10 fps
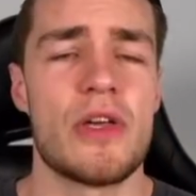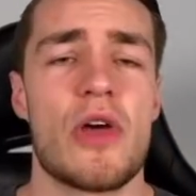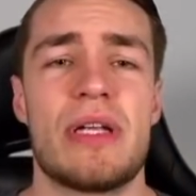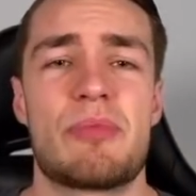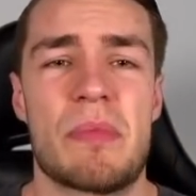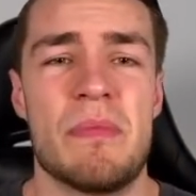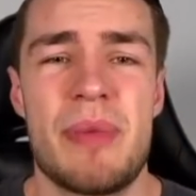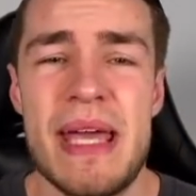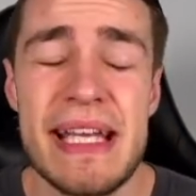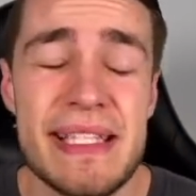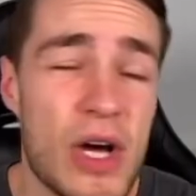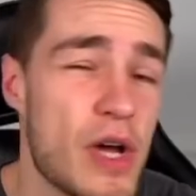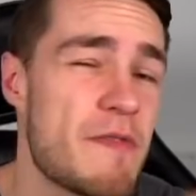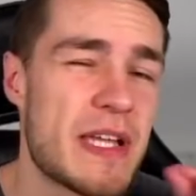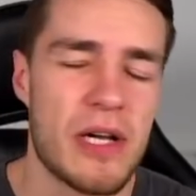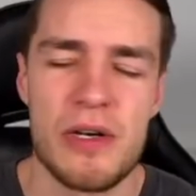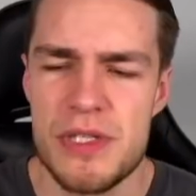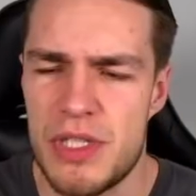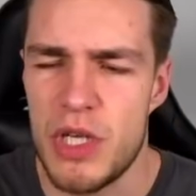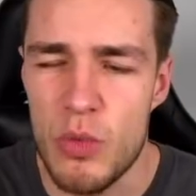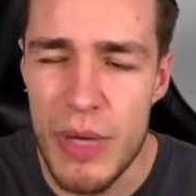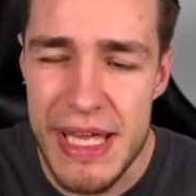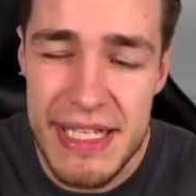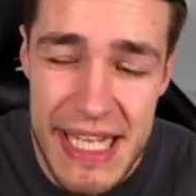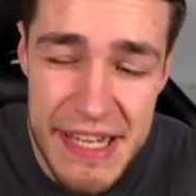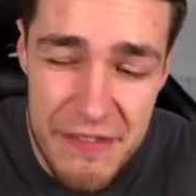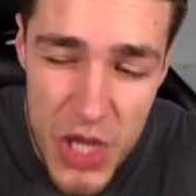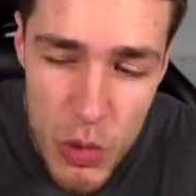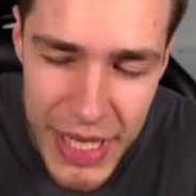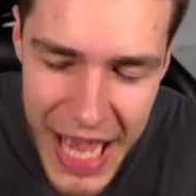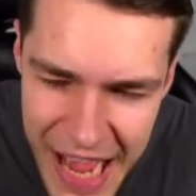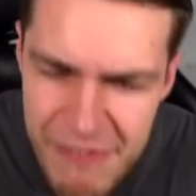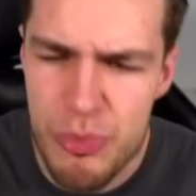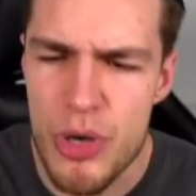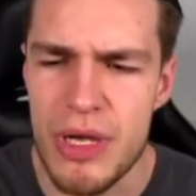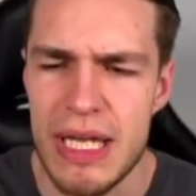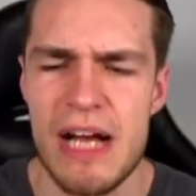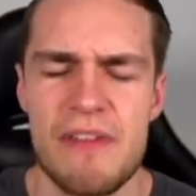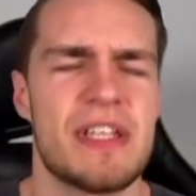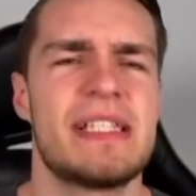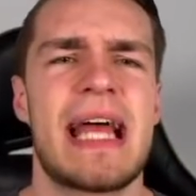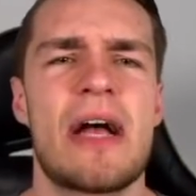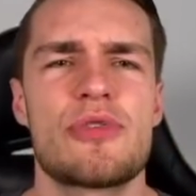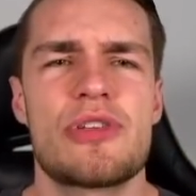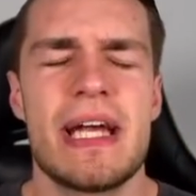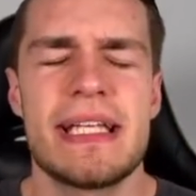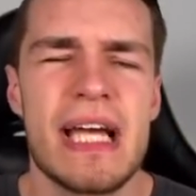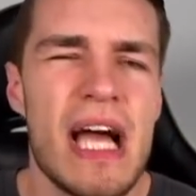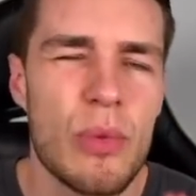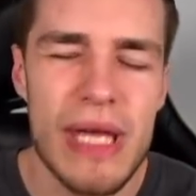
The only problem being is that over the last two weeks, even though we have broken out of this downtrend,